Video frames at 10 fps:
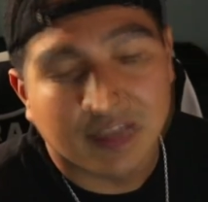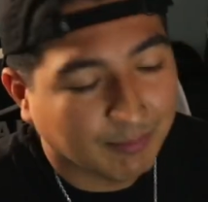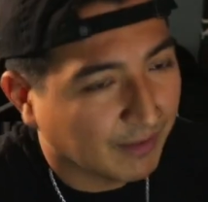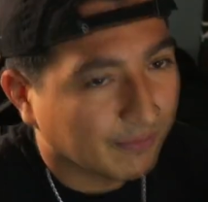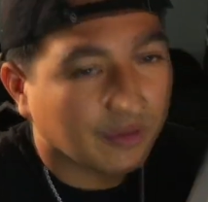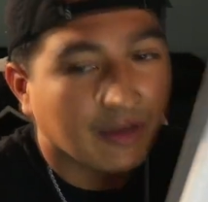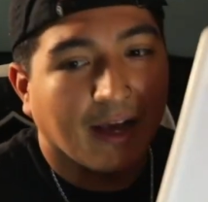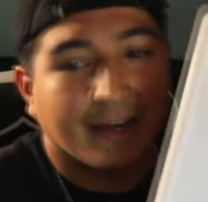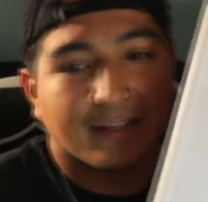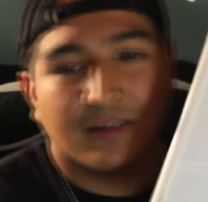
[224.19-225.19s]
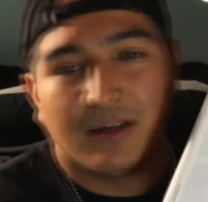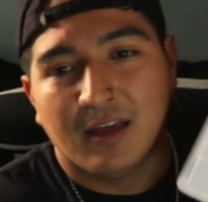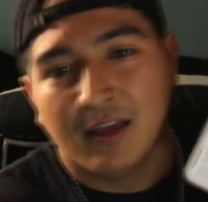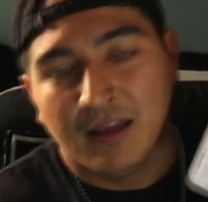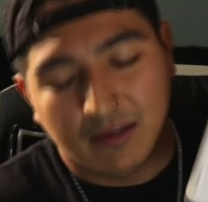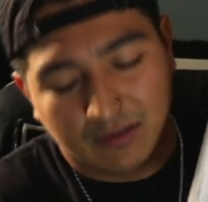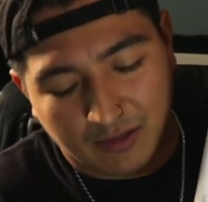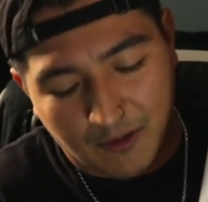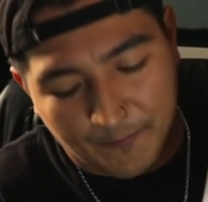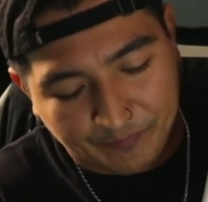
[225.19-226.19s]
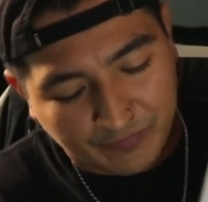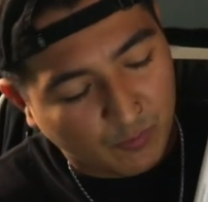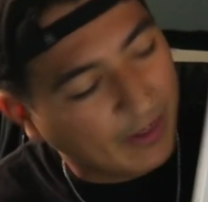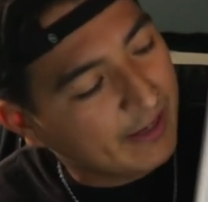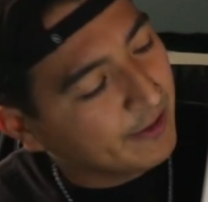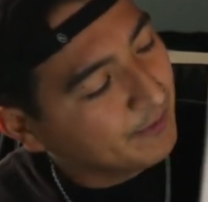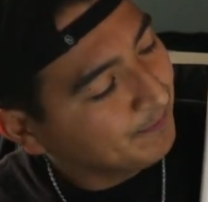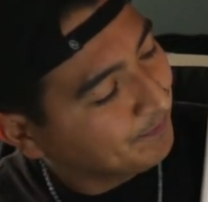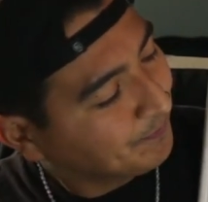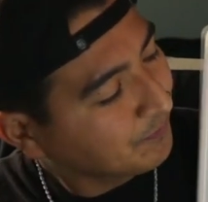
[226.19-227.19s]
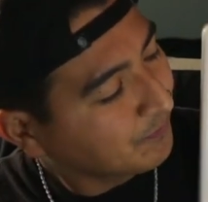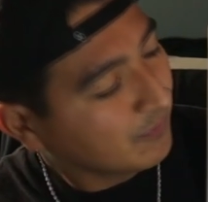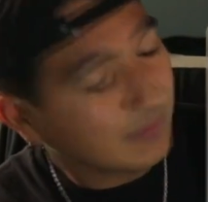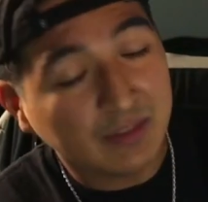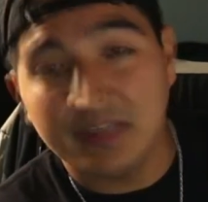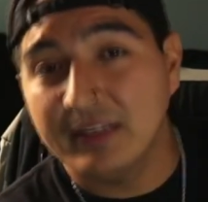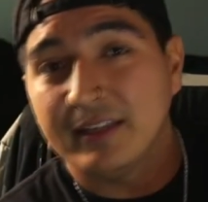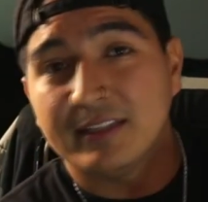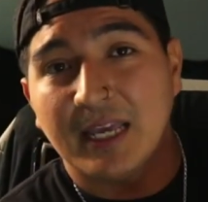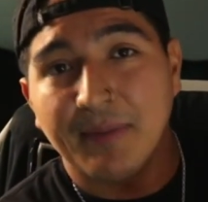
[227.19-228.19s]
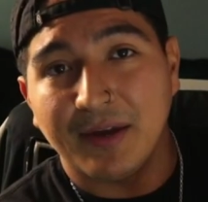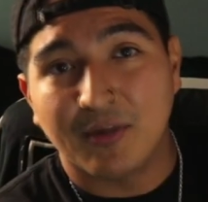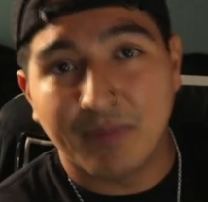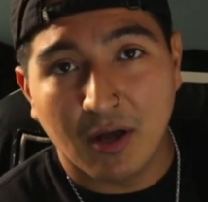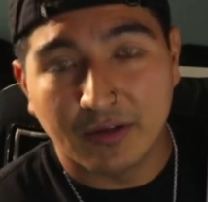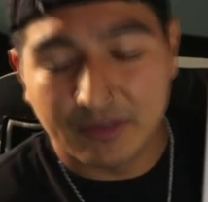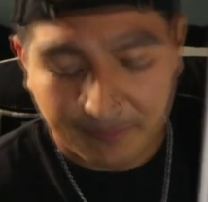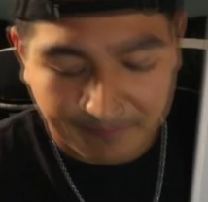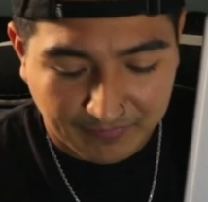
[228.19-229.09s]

something for you guys so right here is a pair of balls.